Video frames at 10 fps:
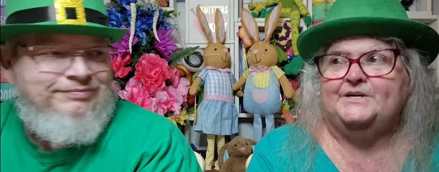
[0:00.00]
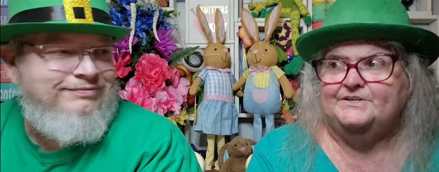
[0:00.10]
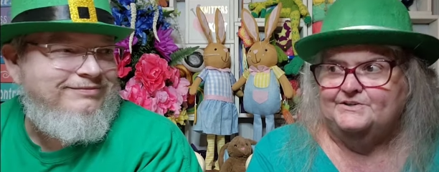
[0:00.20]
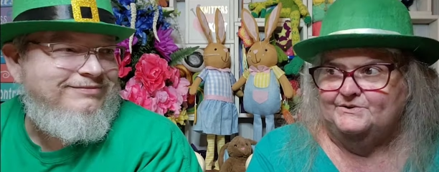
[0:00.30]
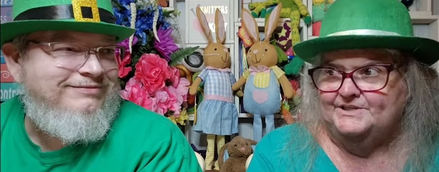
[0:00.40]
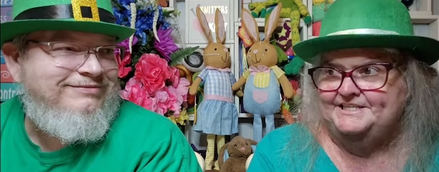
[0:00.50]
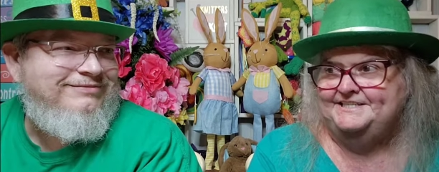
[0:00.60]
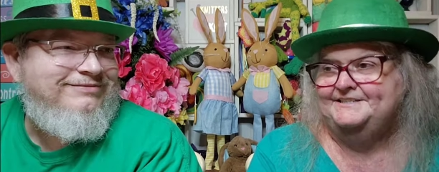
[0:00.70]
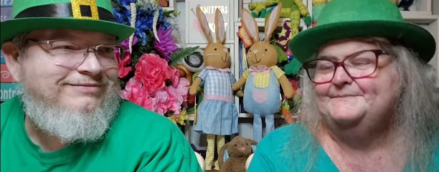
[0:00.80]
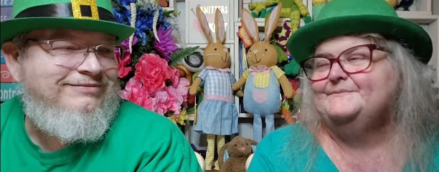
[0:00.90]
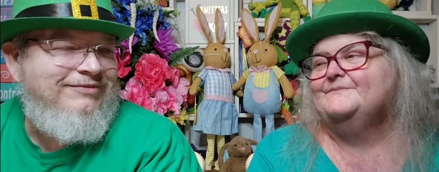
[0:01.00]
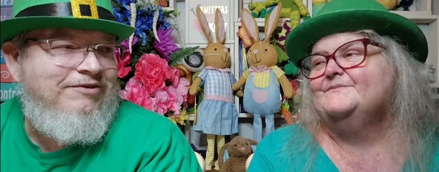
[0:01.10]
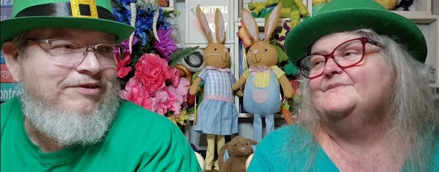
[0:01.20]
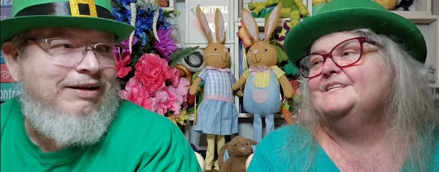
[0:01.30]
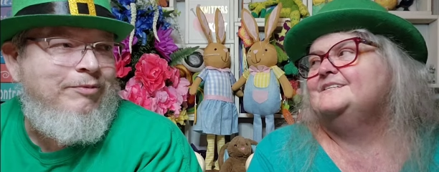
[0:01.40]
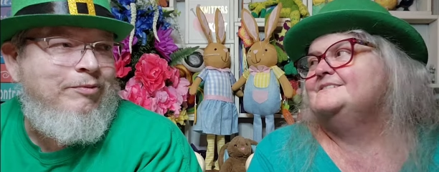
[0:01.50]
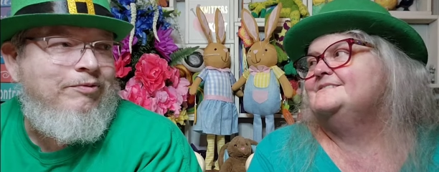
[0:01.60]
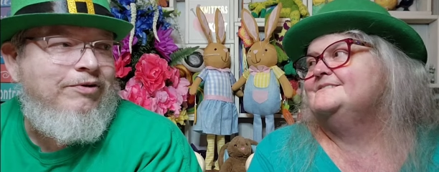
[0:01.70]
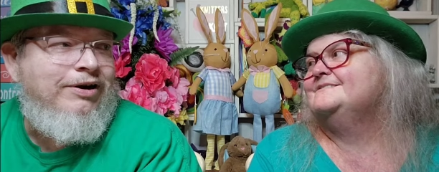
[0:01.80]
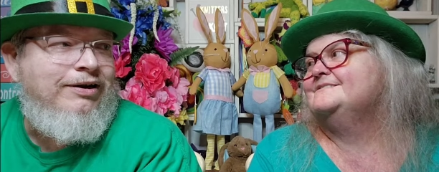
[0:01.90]
Speaker 1: paranoid.
Speaker 2: Every time it
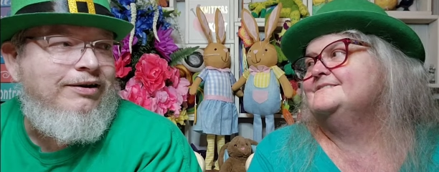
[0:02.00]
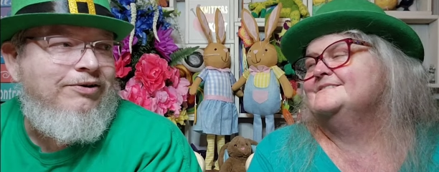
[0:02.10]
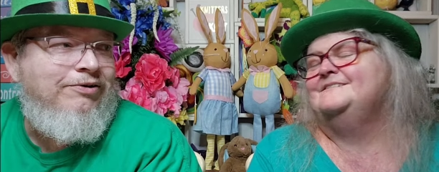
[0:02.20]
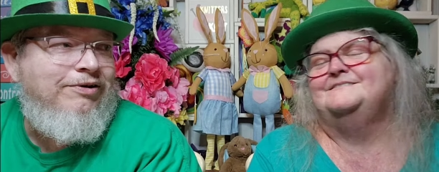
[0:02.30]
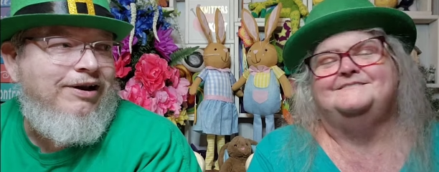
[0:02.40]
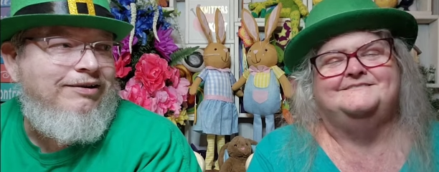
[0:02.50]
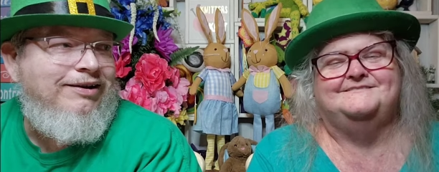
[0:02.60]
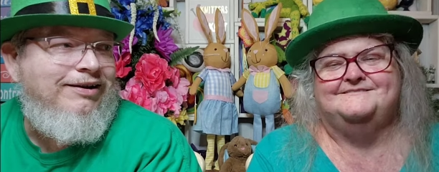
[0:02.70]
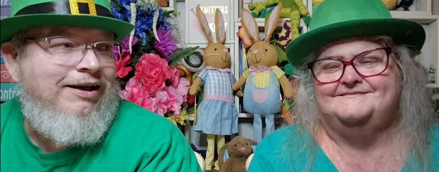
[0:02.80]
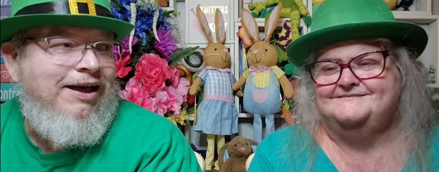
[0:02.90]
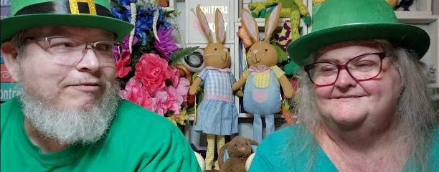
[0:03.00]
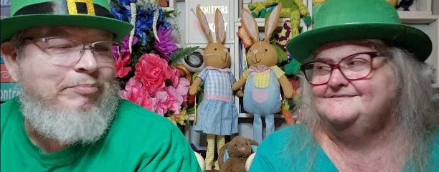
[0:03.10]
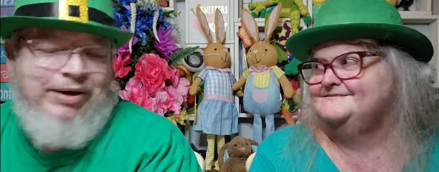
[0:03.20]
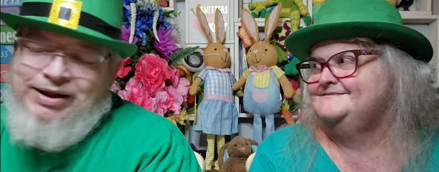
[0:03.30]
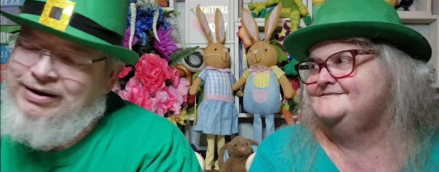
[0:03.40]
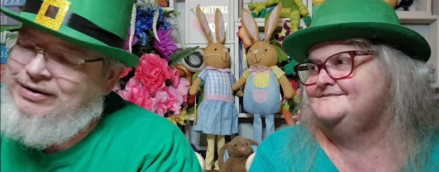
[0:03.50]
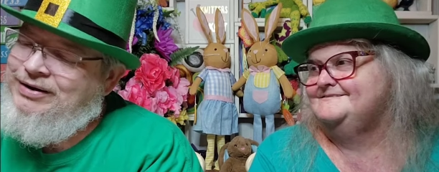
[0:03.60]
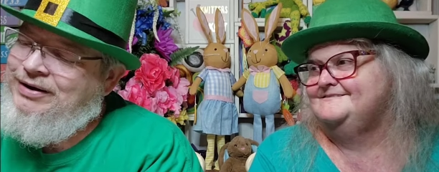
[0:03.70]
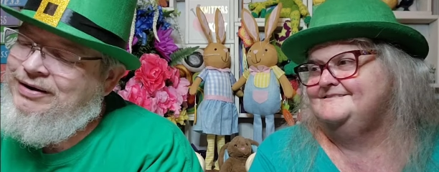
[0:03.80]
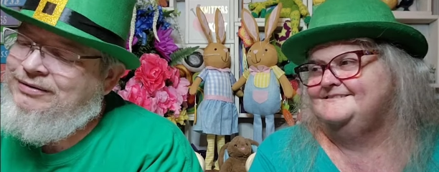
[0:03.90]
would rain hard, I'd get to have a panic
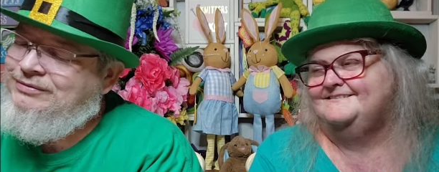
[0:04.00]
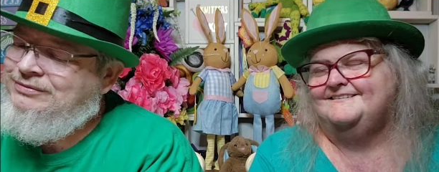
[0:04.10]
attack.